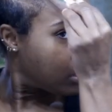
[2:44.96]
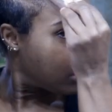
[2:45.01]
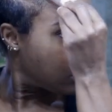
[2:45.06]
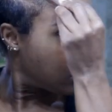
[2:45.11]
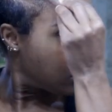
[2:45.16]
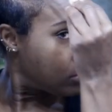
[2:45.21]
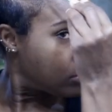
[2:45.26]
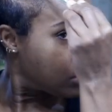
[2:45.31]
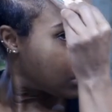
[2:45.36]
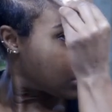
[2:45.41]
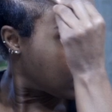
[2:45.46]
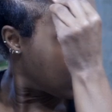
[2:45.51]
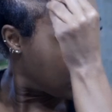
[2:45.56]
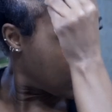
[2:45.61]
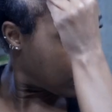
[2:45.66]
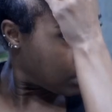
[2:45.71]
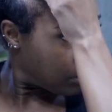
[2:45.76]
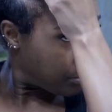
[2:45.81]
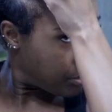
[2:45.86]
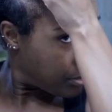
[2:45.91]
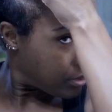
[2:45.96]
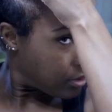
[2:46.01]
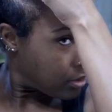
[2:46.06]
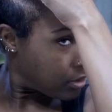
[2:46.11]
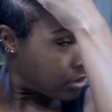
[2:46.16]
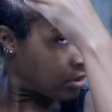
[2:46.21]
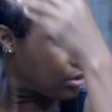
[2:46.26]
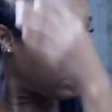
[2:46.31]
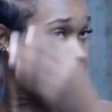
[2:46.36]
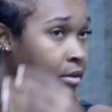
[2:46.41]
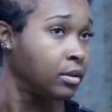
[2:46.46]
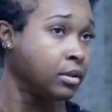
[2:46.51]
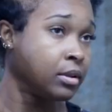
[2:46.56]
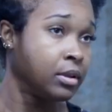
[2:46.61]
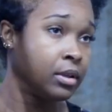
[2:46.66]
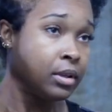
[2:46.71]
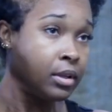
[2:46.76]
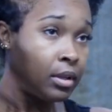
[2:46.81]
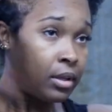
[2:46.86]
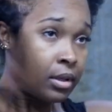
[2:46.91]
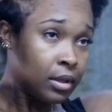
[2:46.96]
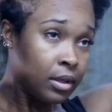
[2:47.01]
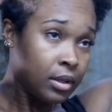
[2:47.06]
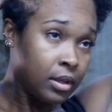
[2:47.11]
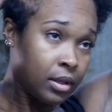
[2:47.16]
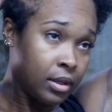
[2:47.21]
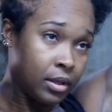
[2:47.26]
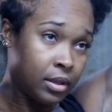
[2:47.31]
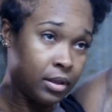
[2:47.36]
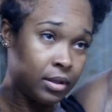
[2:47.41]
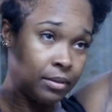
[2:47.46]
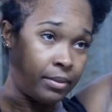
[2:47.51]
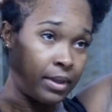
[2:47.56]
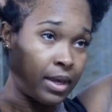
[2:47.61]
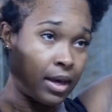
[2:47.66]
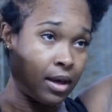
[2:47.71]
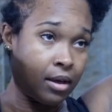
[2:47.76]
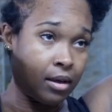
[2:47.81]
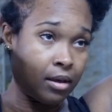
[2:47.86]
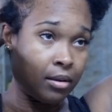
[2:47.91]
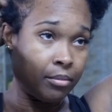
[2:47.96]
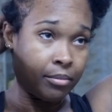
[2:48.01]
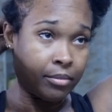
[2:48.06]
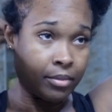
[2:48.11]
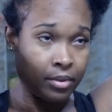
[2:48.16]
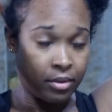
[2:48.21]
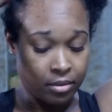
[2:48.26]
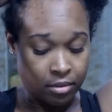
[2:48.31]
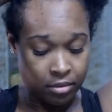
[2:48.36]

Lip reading: is use a clip and clip that up